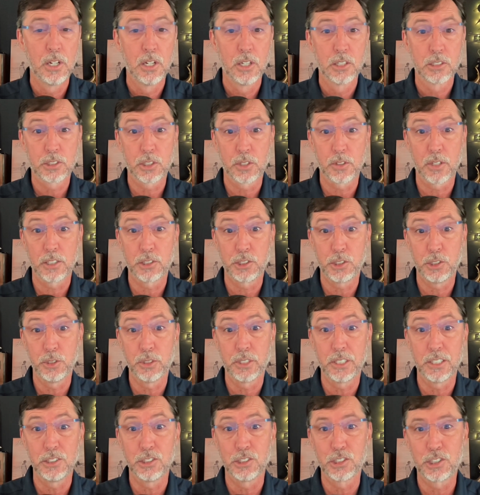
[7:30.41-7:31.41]
so that you
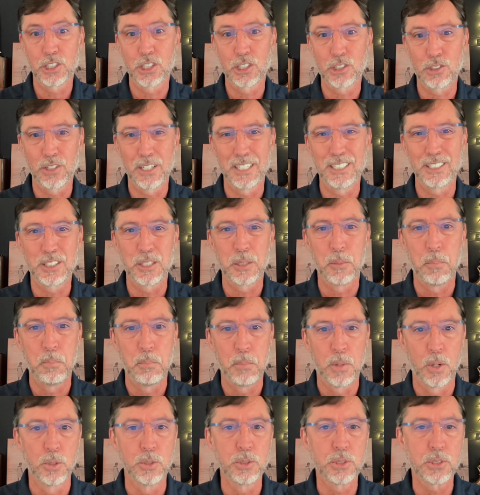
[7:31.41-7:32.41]
can generate the
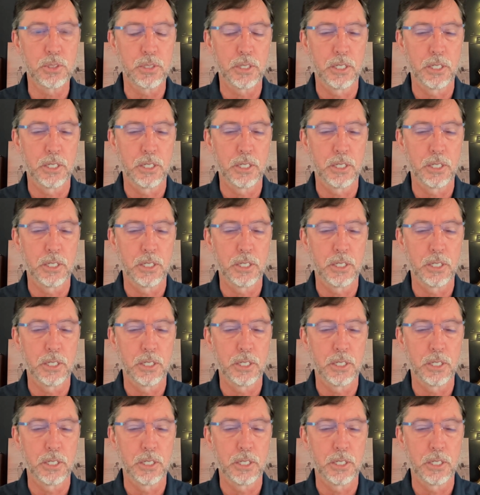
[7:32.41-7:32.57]
most